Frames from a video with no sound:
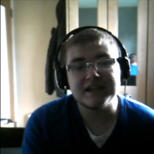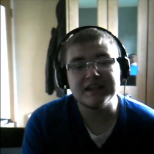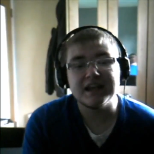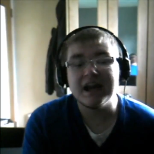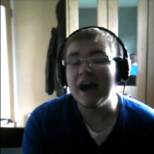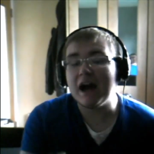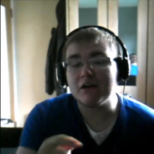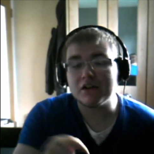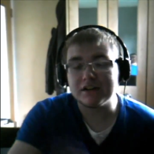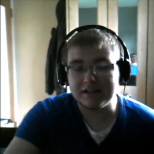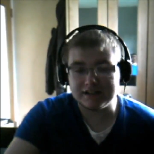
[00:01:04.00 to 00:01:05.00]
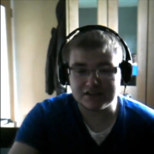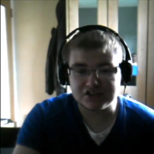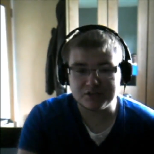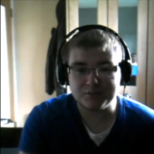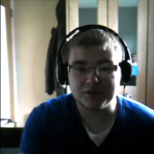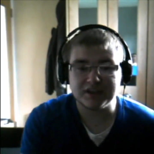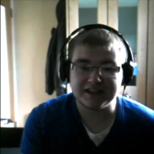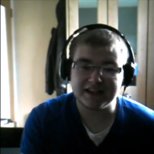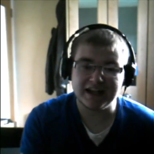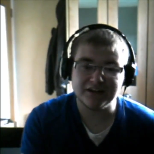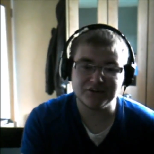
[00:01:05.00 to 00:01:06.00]
a mistake, I'm going to click the stop
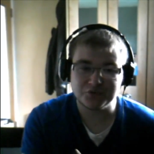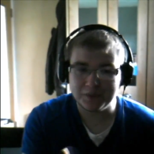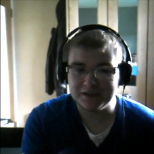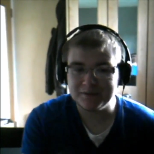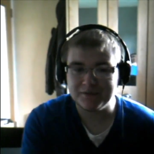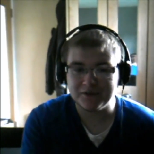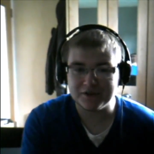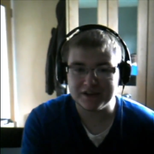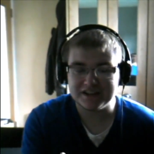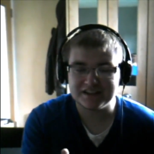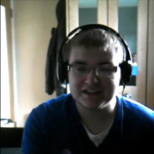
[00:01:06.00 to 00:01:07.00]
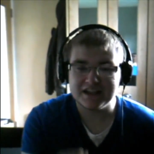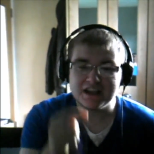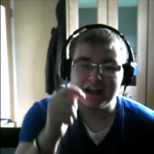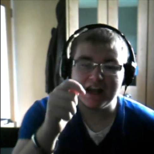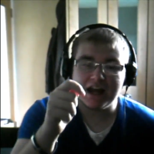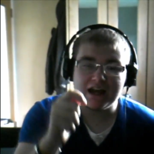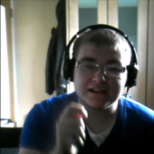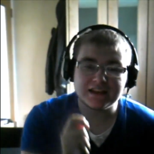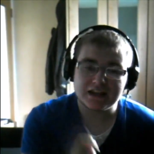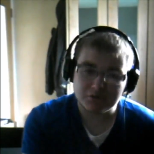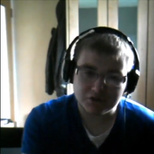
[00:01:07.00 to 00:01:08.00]
button like I have twice before this,
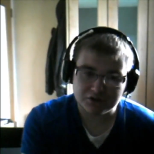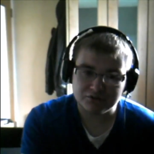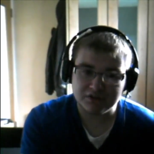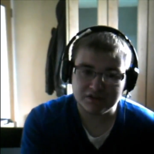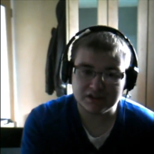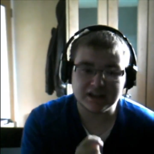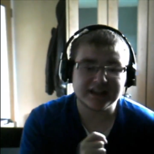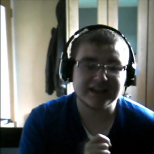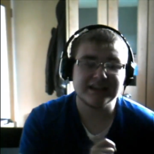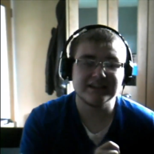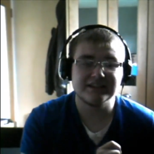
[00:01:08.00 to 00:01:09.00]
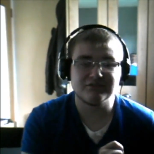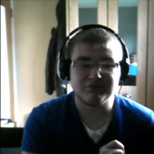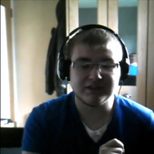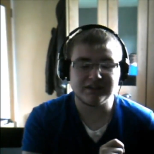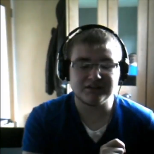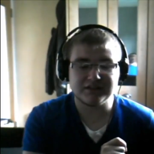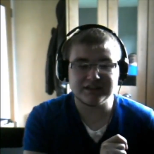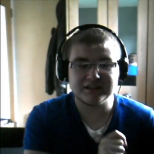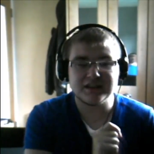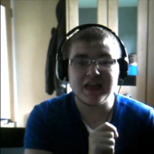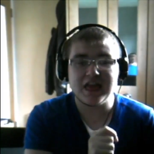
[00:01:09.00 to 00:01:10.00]
and then I'm going to re-click it,
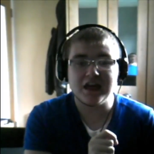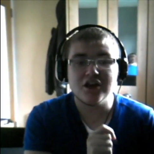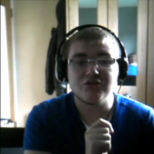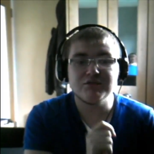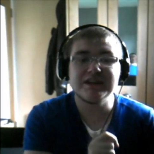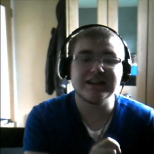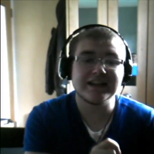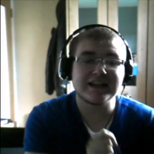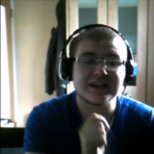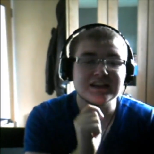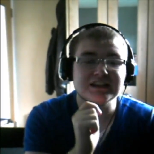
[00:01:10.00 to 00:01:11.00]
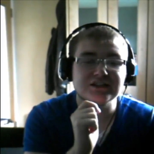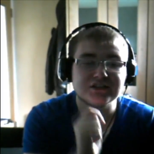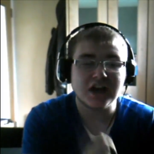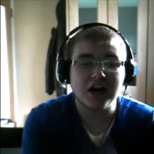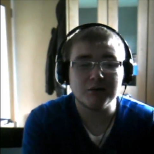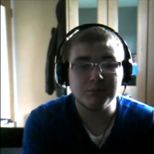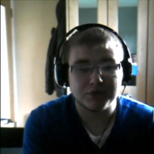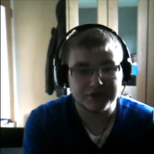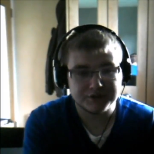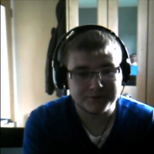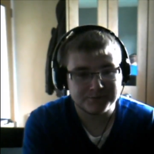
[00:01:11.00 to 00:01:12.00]
re-click the
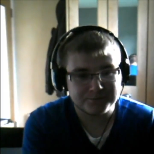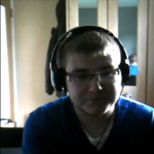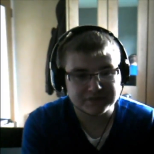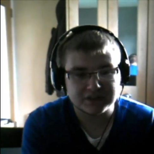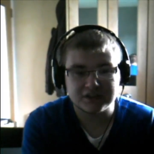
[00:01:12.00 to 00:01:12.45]
start button,